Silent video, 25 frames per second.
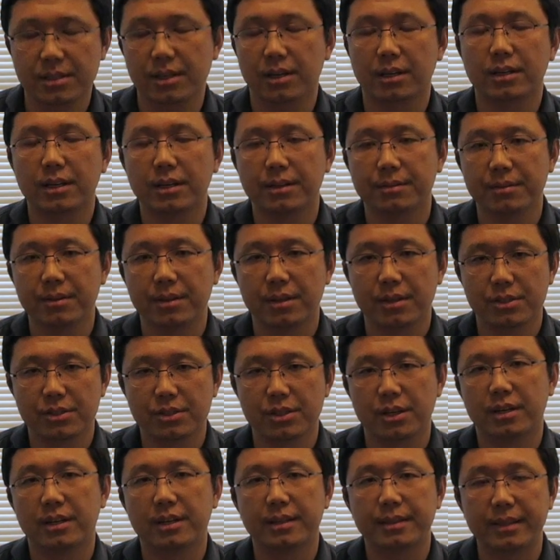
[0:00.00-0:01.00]

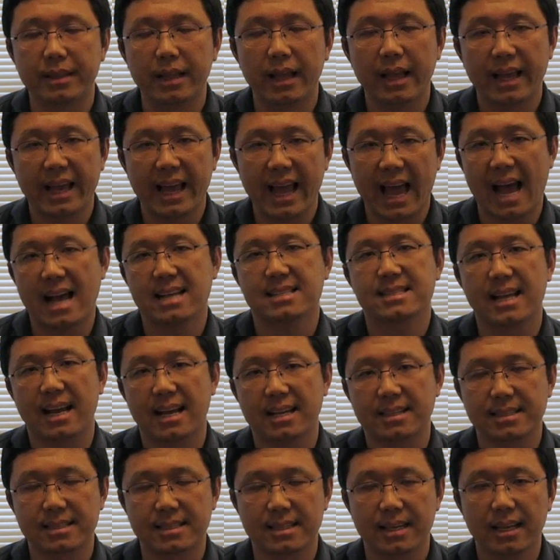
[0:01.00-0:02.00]
certain
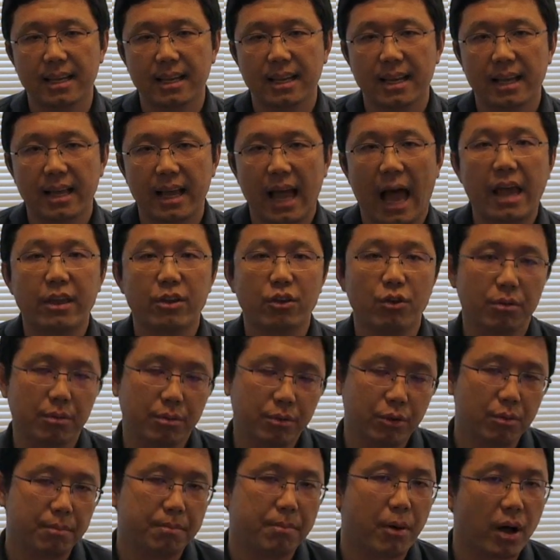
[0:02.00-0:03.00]
assets, and
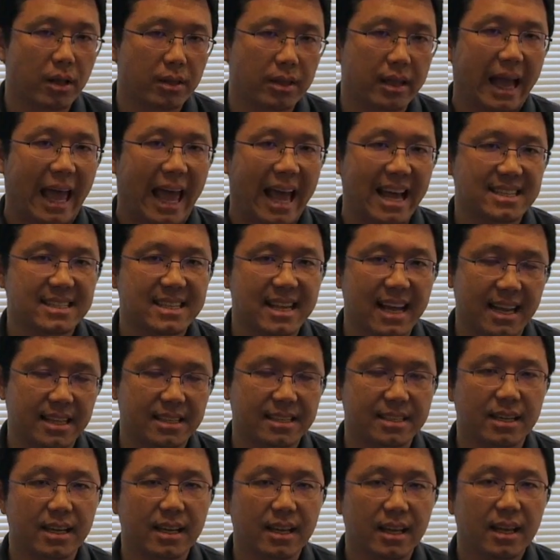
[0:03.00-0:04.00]
you bought the asset,